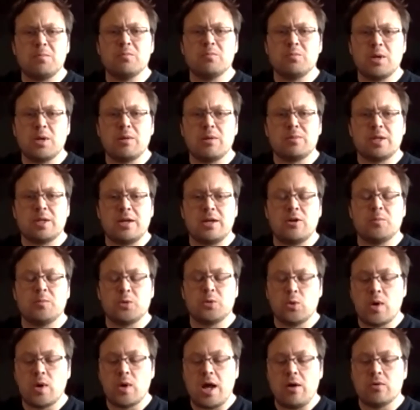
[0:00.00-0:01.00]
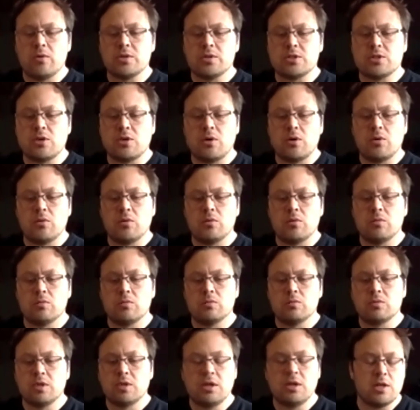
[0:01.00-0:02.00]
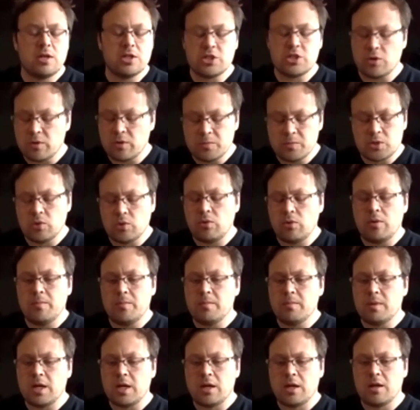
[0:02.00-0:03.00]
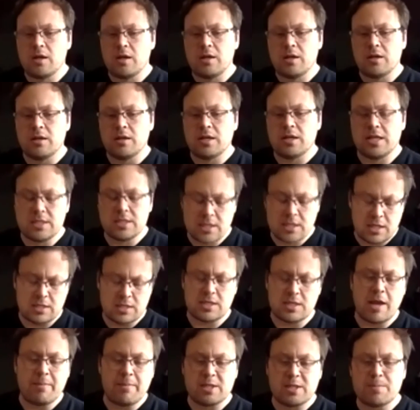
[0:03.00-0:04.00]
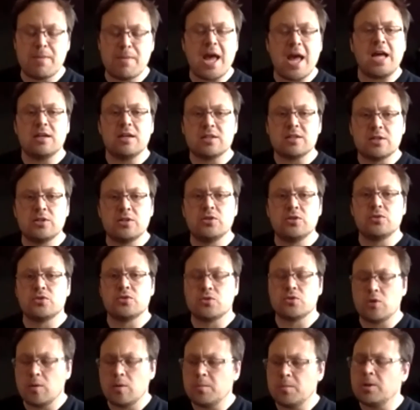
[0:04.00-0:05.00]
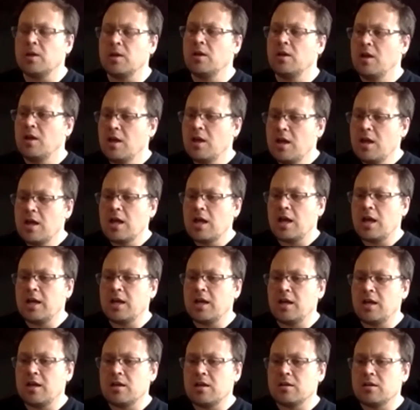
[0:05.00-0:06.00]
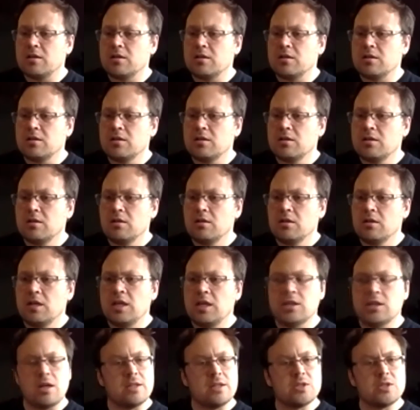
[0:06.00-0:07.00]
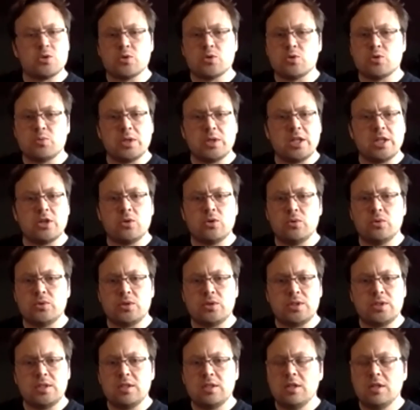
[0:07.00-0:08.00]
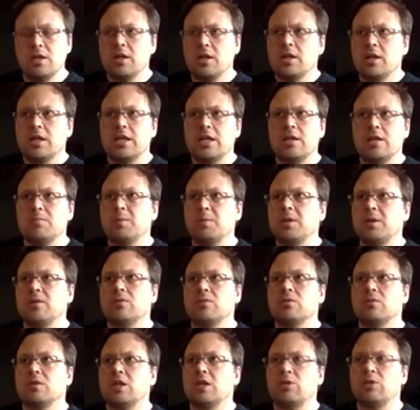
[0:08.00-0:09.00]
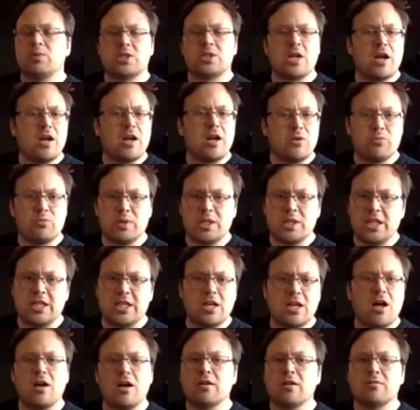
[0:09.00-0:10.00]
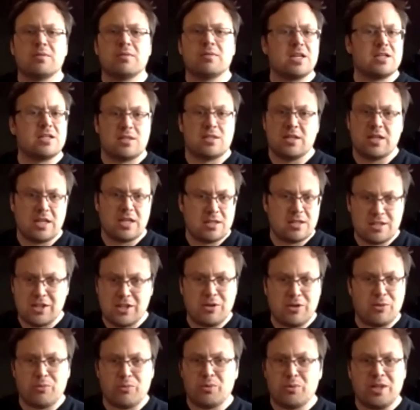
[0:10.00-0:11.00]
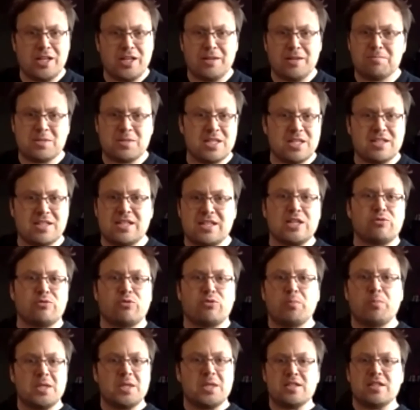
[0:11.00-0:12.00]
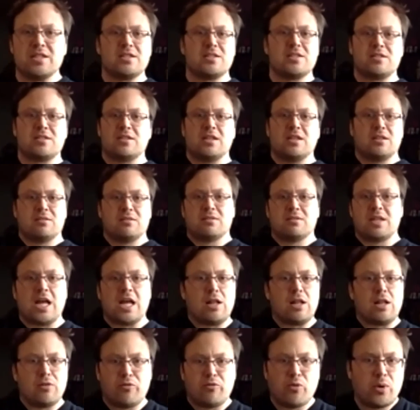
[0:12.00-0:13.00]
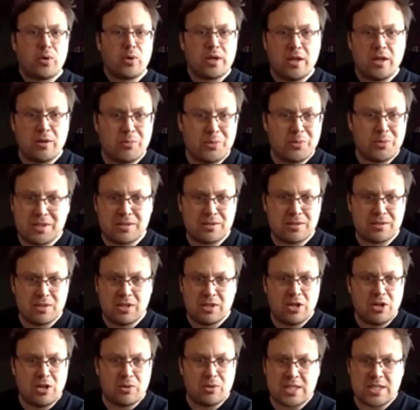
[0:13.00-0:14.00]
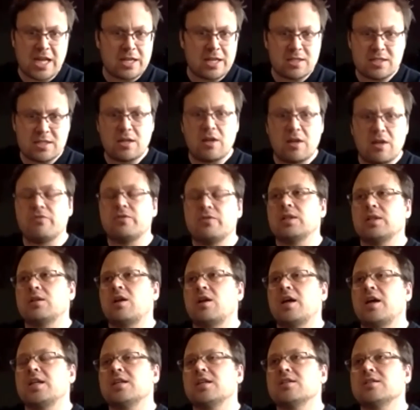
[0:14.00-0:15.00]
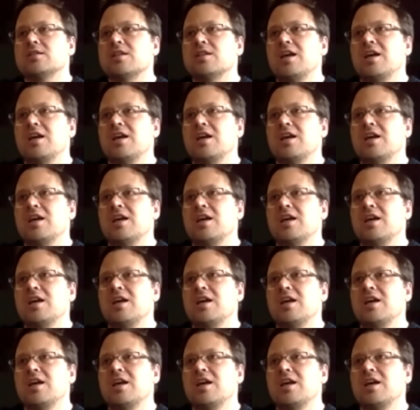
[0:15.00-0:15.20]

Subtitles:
be able to help you out. So yeah, I showed him to him. His name is Matt Knudstrup, and he thought this was really cool. He retired really young because he had, really successful business in California with, tech stuff in the 90s.